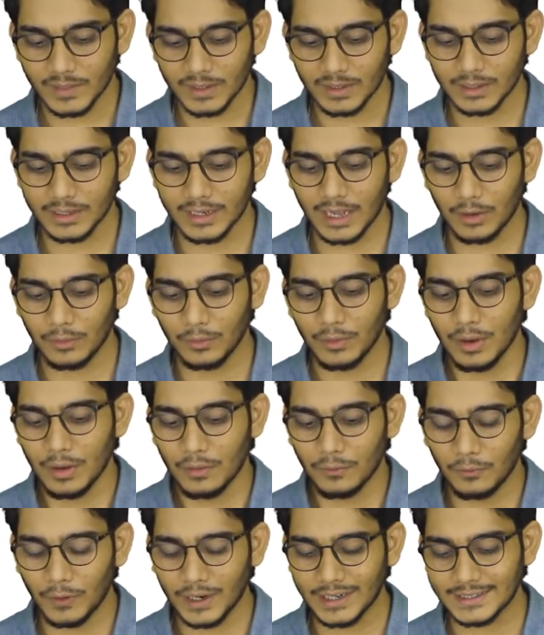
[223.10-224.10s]

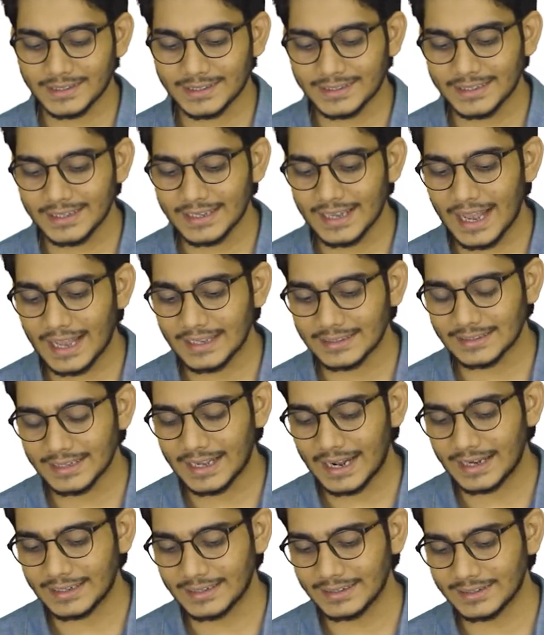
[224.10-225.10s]
Now what C has
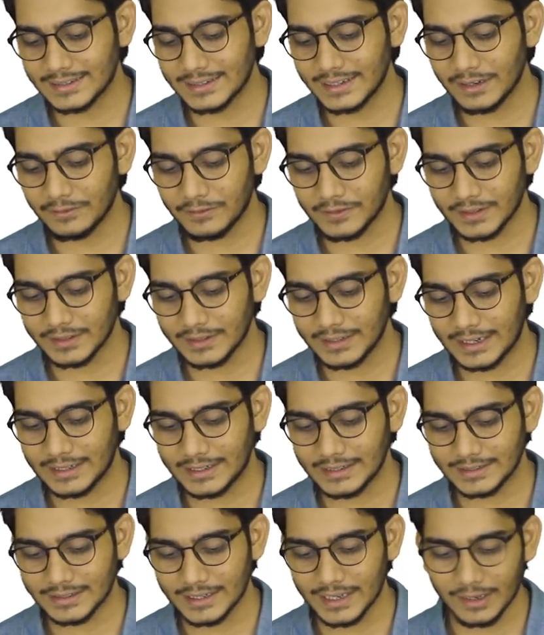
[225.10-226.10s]
at its left, that
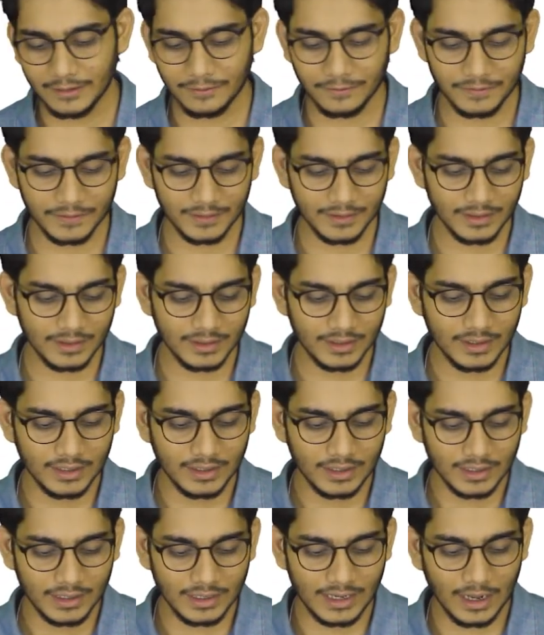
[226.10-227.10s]
is F.
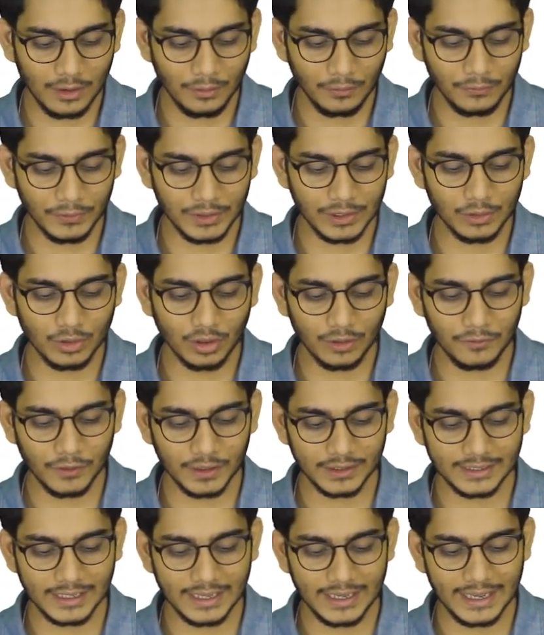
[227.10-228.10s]
Now we'll go
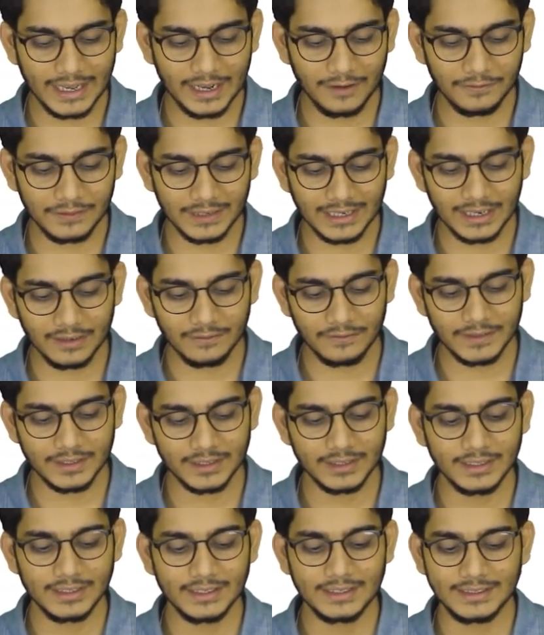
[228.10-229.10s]
for the F left,
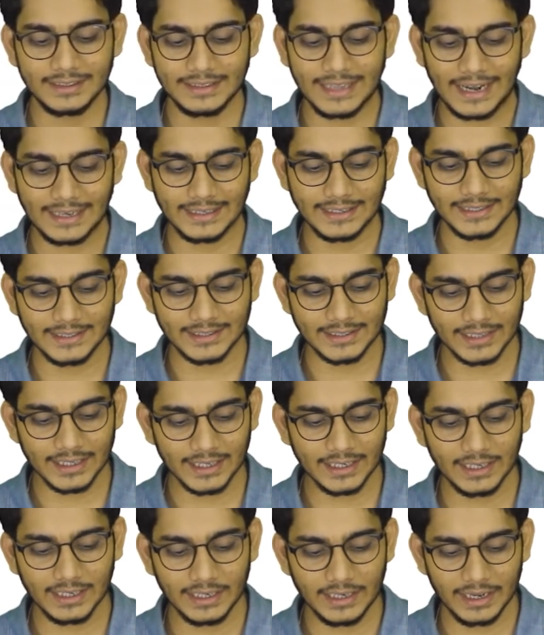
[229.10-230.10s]
that is
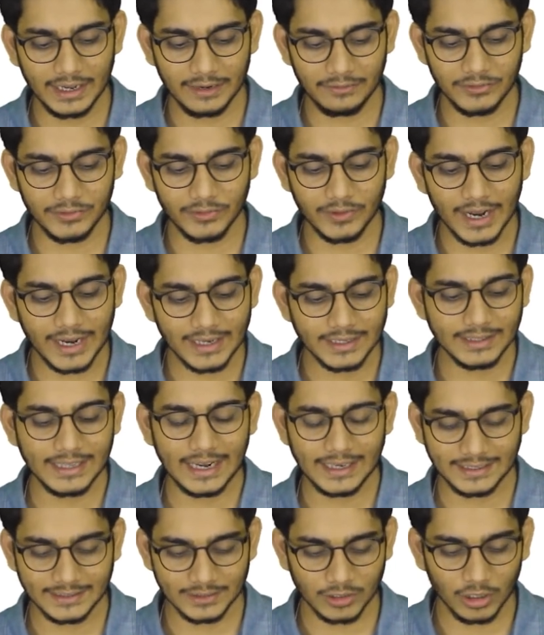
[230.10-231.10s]
null, F right,
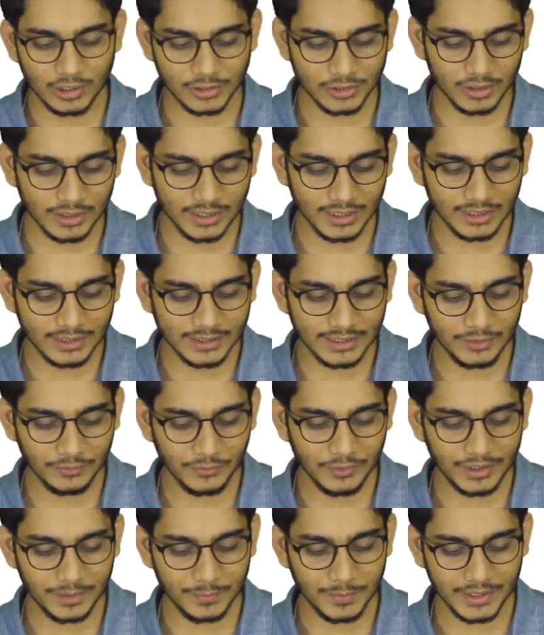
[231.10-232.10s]
that is also null. Then
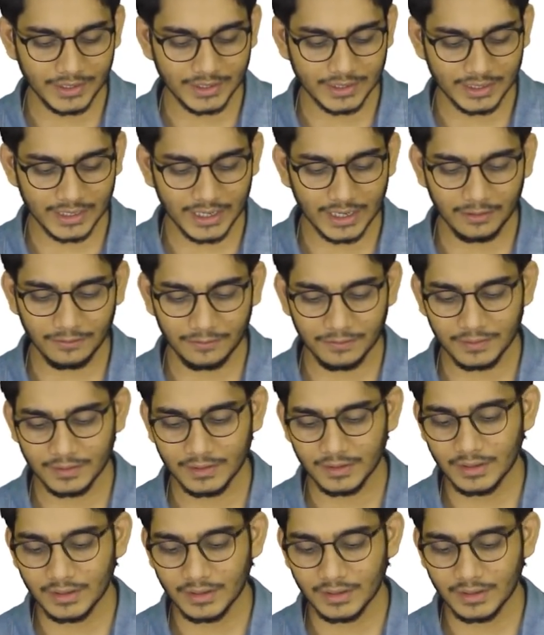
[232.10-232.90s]
we'll print F.